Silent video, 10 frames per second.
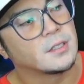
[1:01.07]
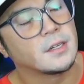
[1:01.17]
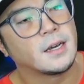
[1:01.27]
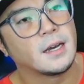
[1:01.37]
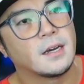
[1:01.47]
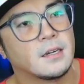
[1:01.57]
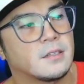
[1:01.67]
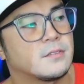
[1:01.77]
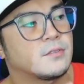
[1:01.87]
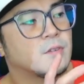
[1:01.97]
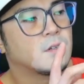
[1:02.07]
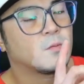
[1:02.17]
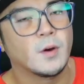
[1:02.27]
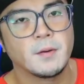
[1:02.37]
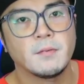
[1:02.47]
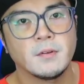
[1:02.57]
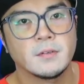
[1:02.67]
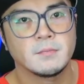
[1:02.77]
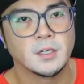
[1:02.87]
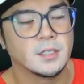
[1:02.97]
I'd have one
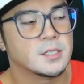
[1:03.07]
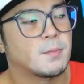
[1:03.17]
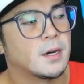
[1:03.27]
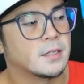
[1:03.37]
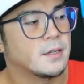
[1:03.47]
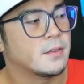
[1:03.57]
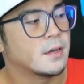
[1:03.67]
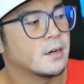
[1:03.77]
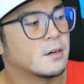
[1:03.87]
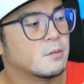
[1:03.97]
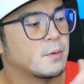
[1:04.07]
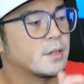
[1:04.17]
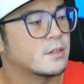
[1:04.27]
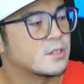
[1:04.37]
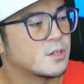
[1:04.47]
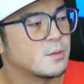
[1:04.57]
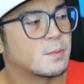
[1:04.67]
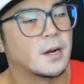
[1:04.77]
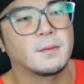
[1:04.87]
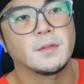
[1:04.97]
mirrorless body in there with 2
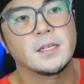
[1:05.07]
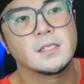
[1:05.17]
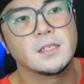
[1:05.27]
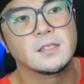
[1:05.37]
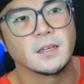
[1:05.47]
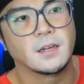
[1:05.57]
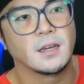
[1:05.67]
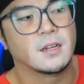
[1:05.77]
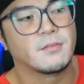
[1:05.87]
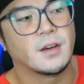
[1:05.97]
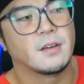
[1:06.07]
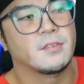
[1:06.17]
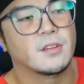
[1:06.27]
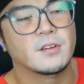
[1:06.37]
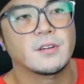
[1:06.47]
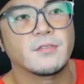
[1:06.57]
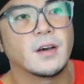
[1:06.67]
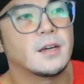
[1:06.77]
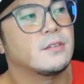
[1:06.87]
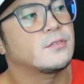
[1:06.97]
prime lenses, like an 85 and a
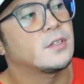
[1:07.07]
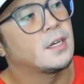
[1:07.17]
35,